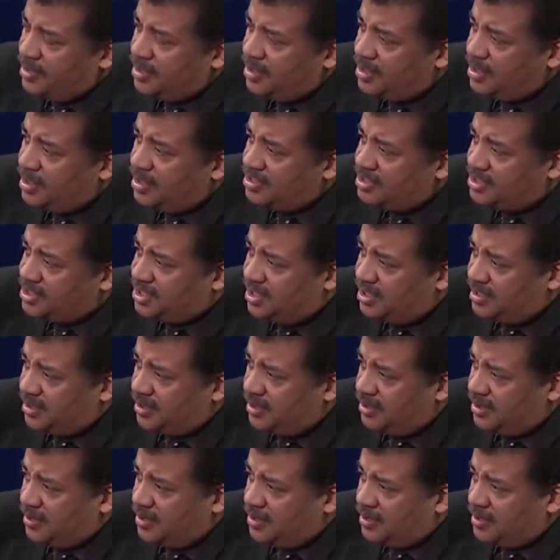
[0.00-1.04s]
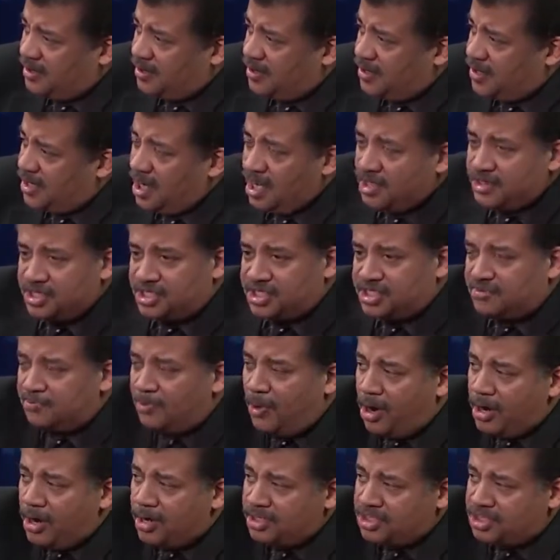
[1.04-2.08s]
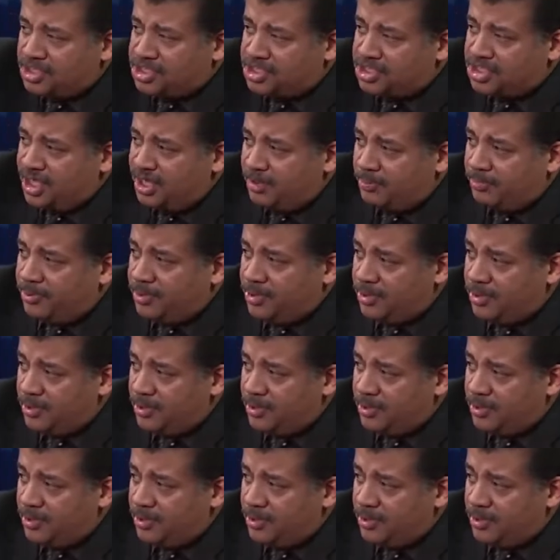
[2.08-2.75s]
Consider, the smartest chimp